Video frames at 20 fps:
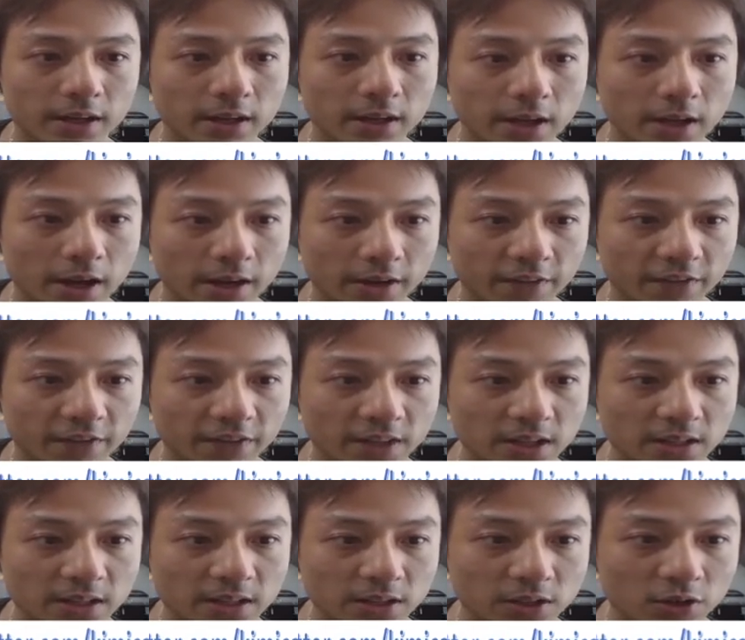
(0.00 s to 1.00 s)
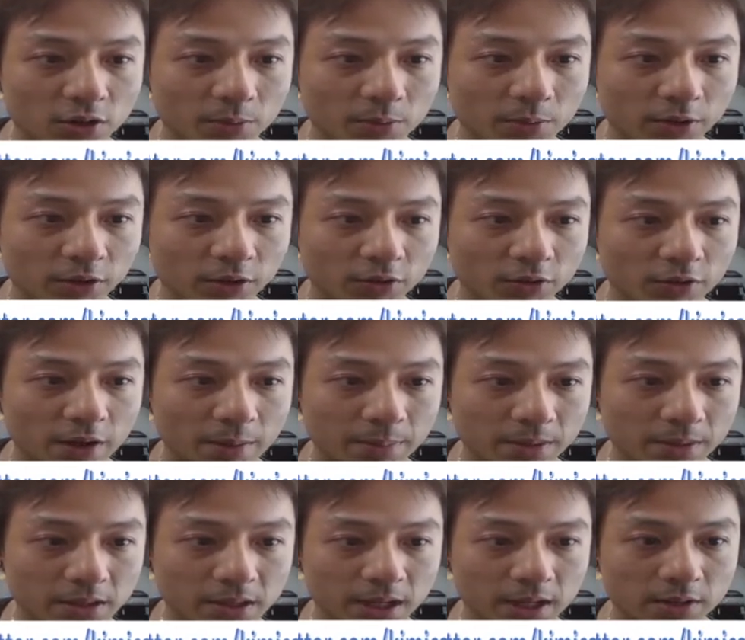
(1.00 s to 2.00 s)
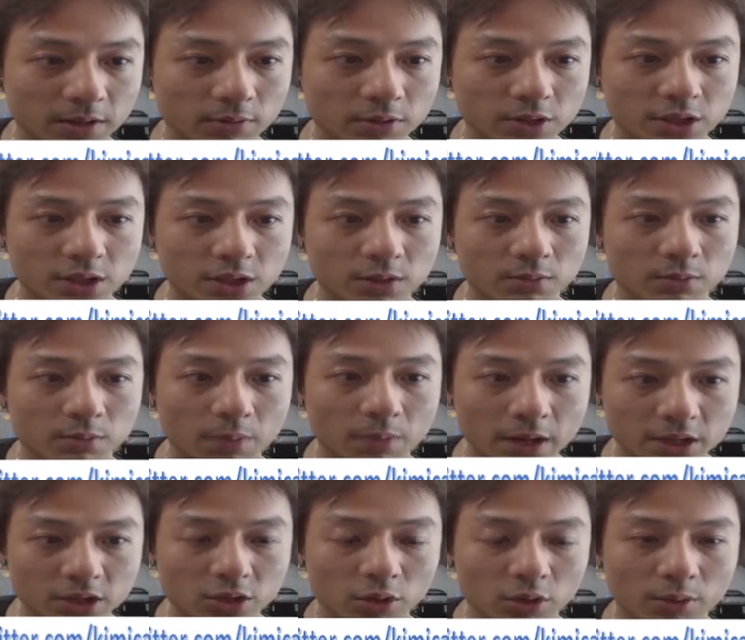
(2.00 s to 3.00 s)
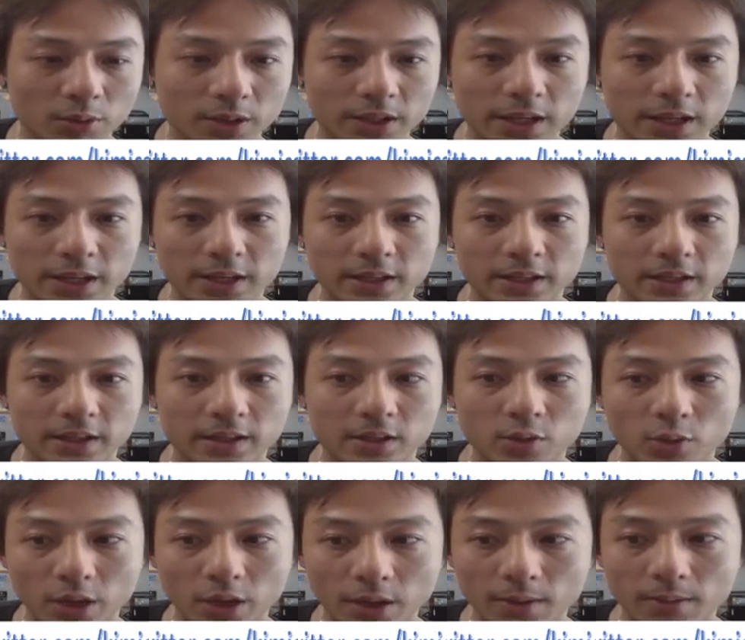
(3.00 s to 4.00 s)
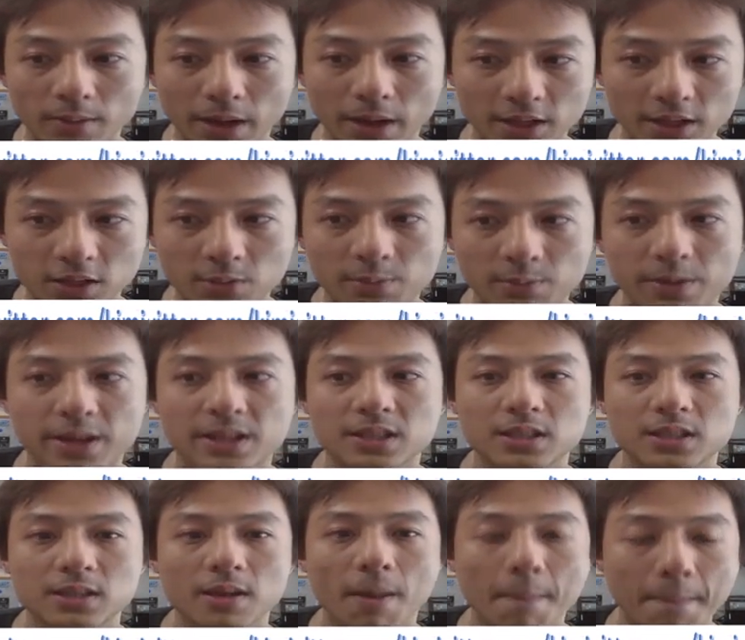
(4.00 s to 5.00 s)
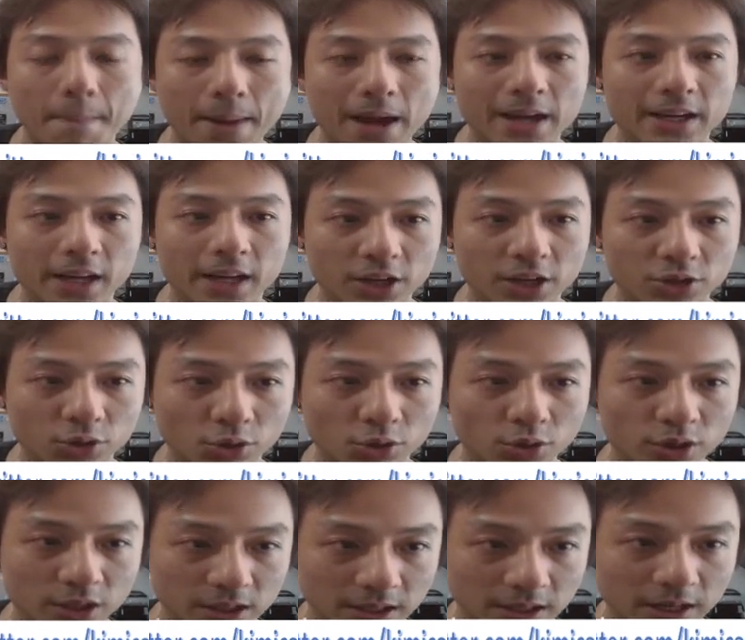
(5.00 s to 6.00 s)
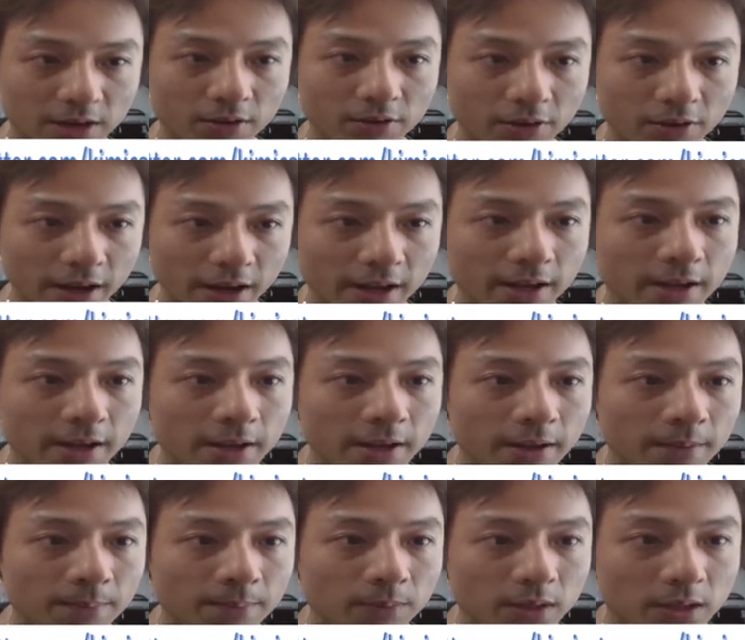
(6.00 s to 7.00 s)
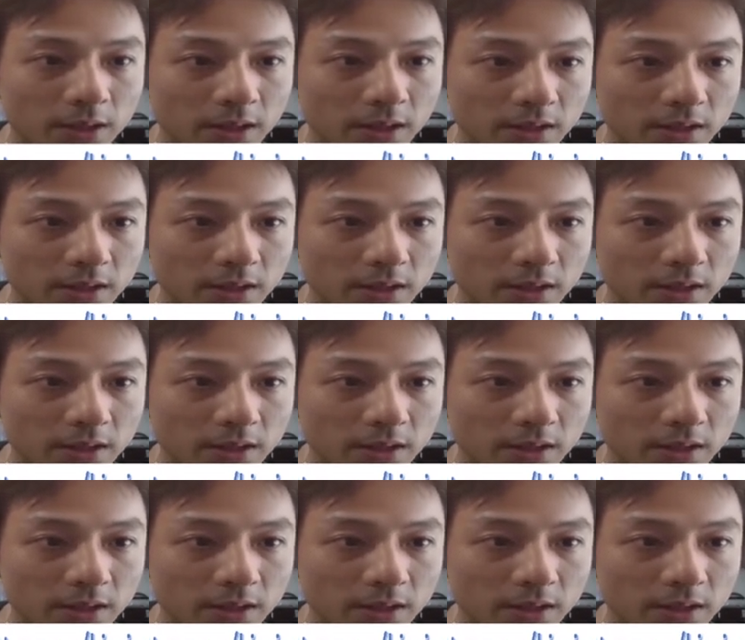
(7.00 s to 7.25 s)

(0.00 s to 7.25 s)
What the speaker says: And the fees is 0.25%, which is much lower than the quick express buy that I showed you just now, right? This